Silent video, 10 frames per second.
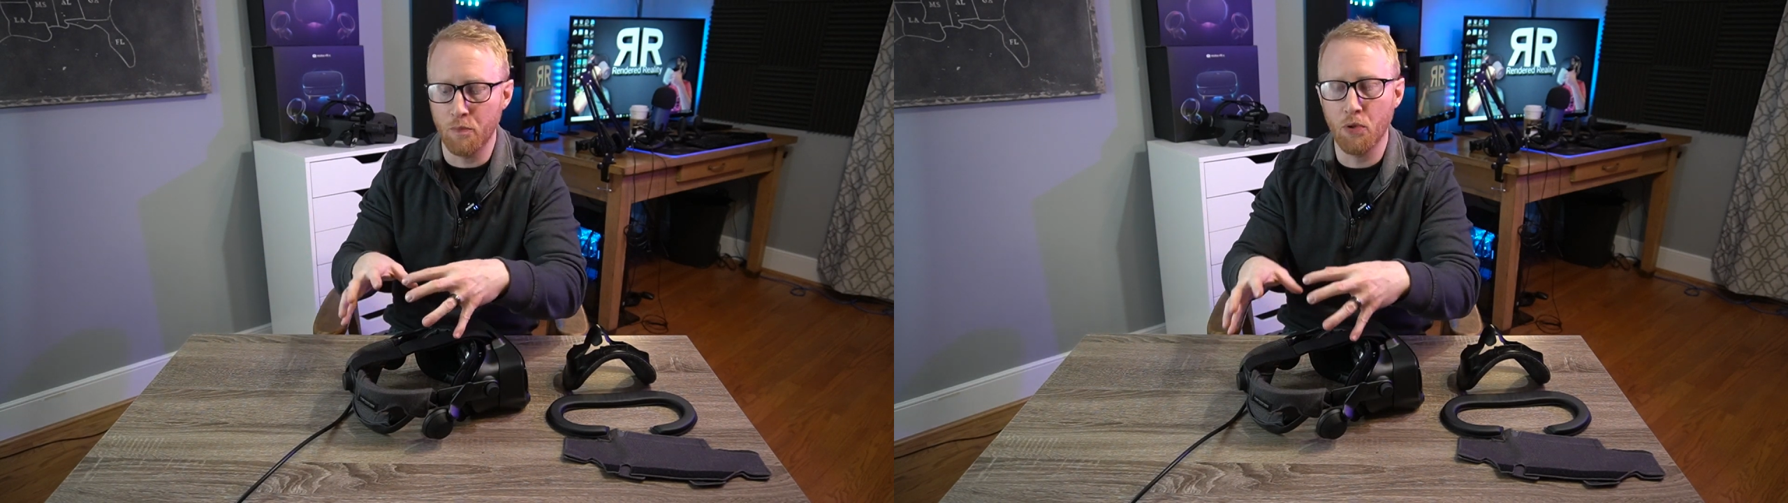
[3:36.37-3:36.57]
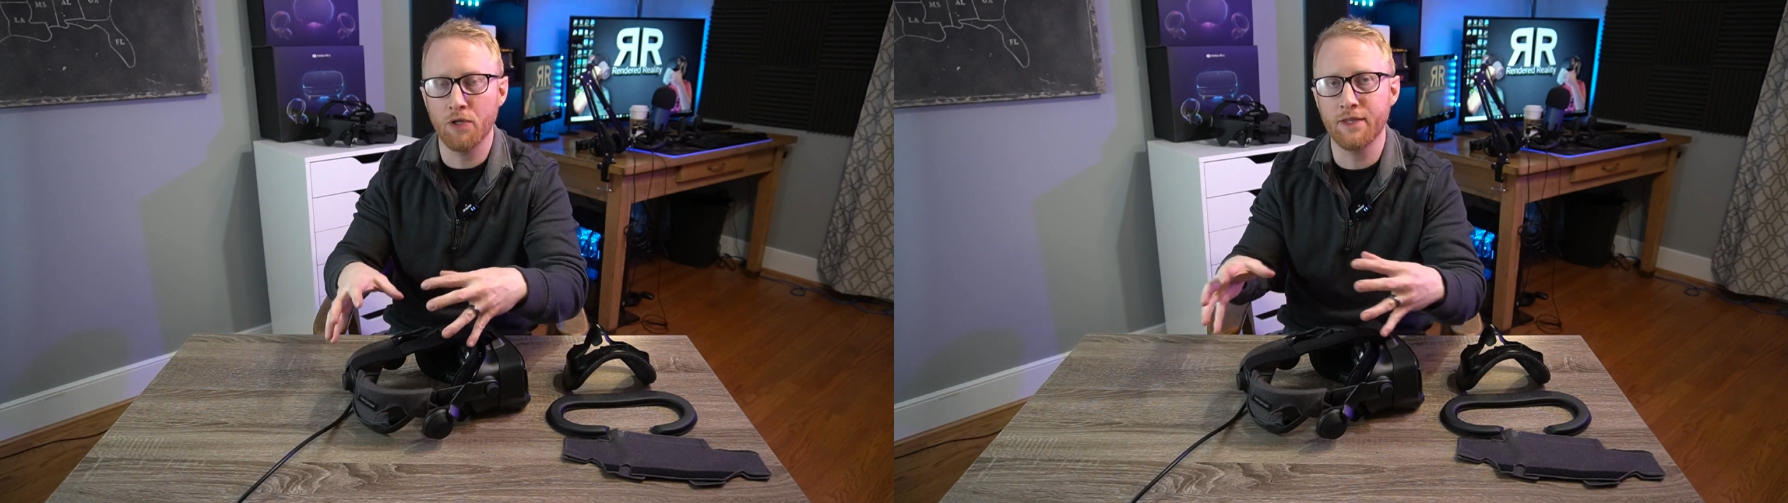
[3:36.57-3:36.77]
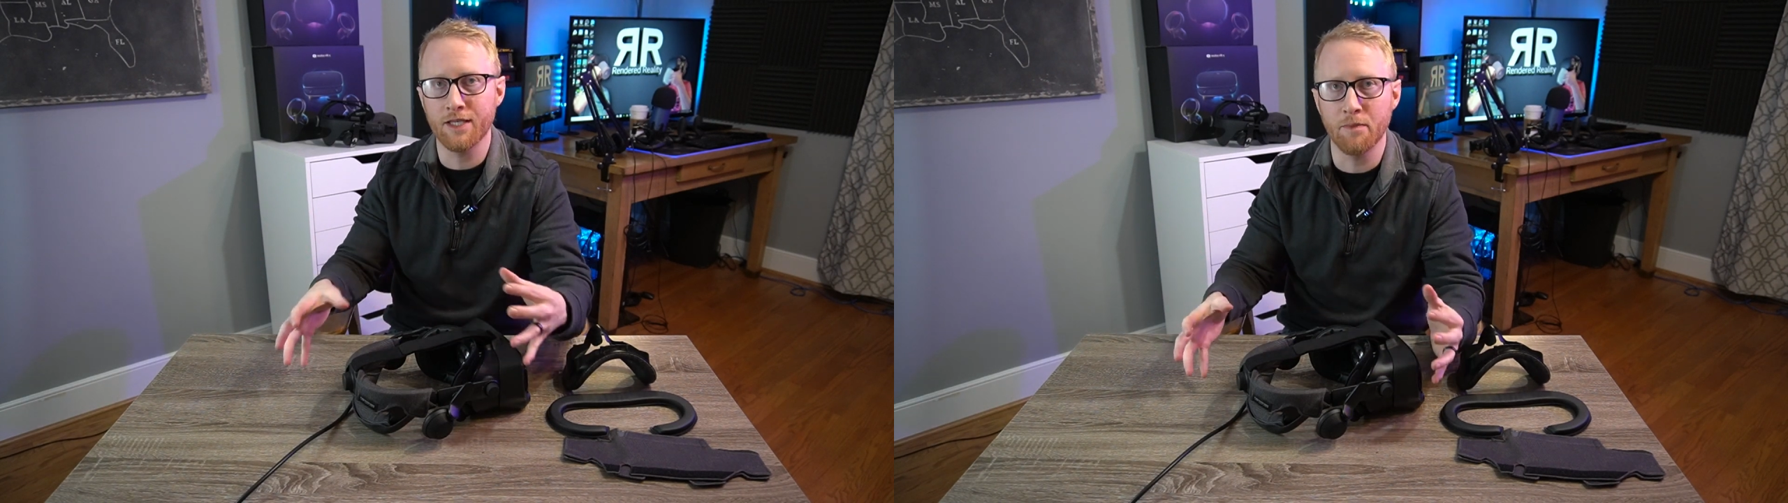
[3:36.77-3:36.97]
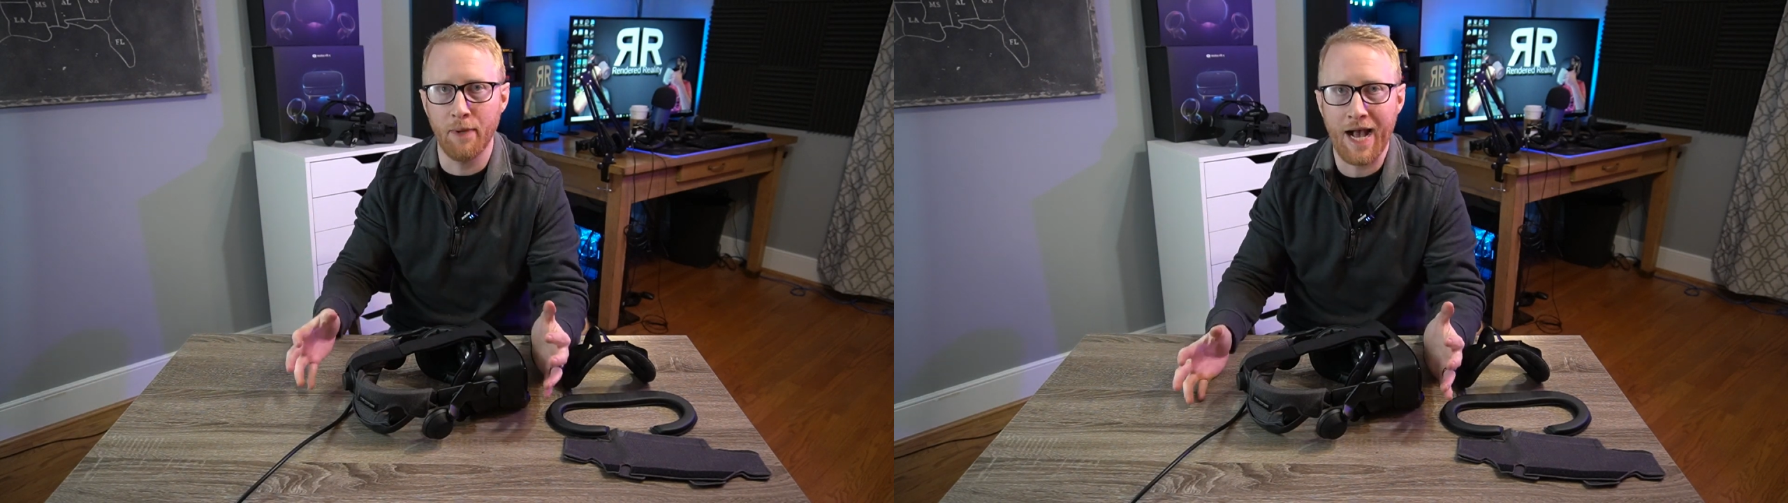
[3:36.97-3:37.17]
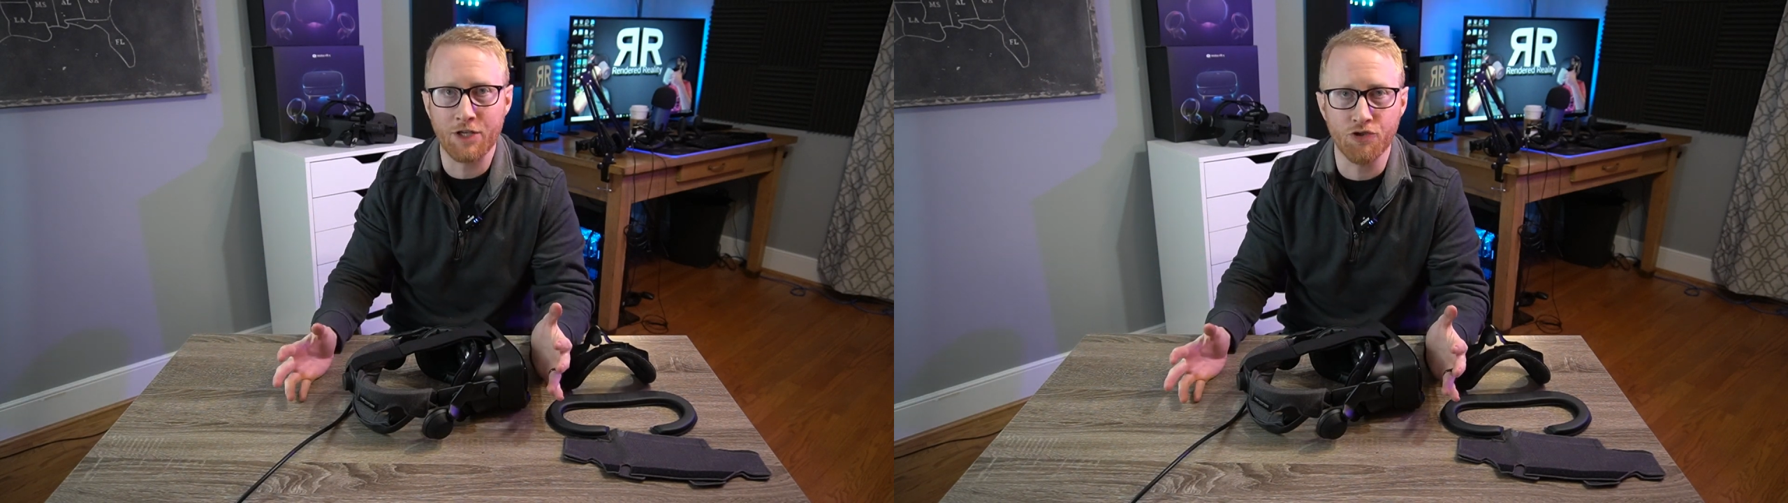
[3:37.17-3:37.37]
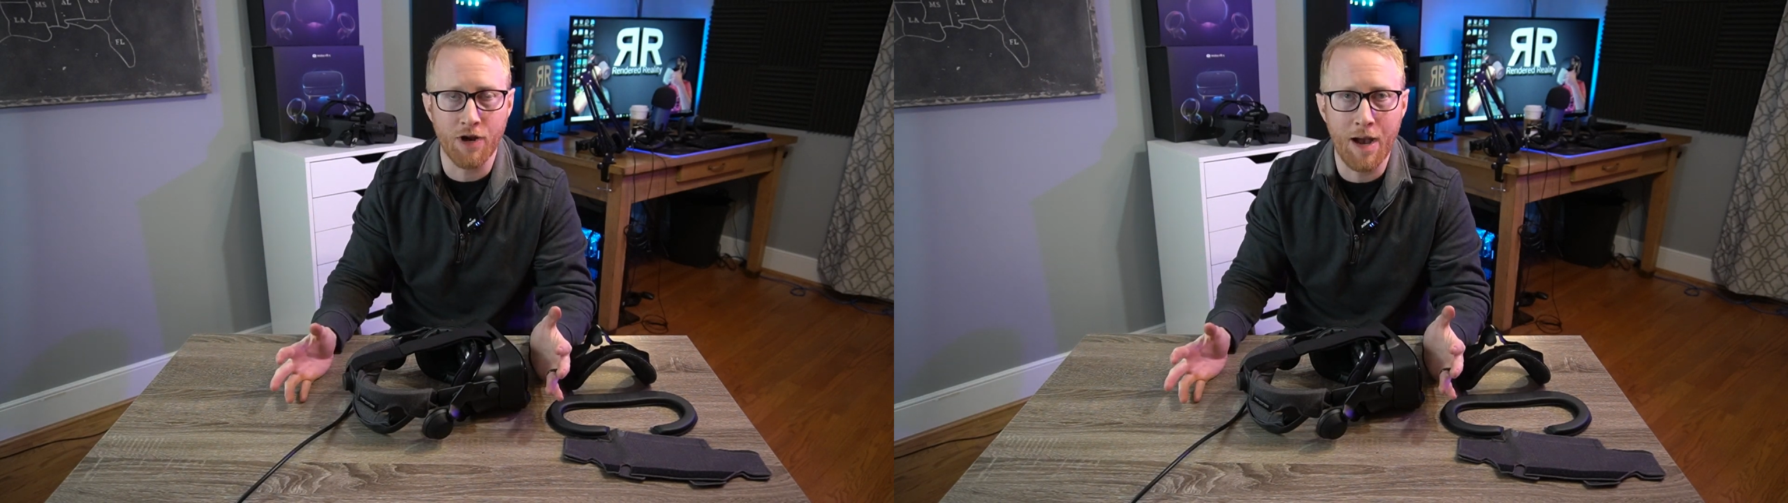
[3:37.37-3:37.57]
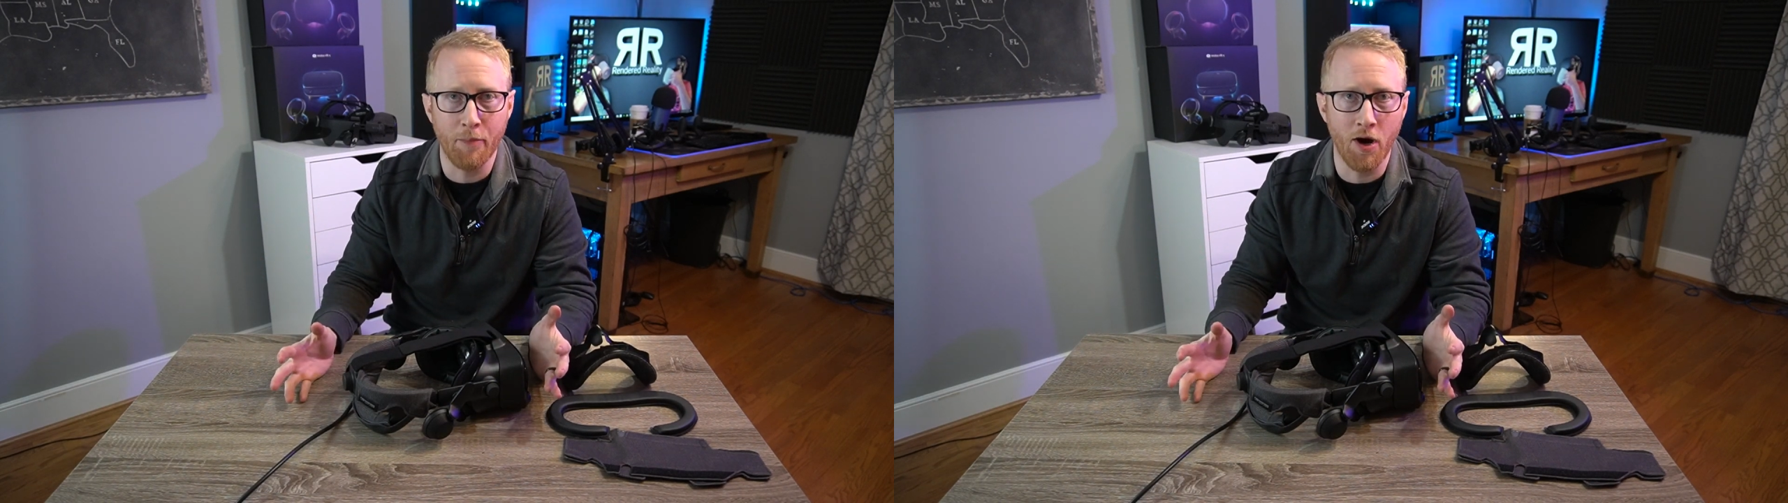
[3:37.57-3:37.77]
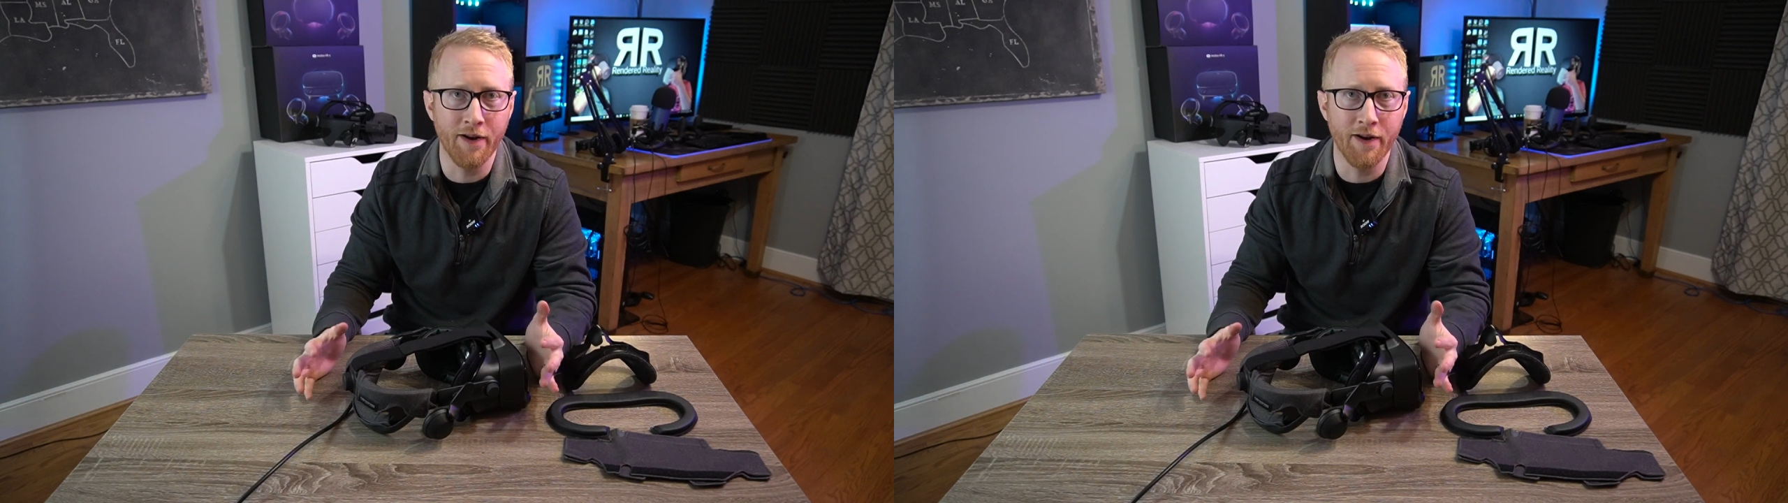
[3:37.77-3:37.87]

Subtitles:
put this back strap on,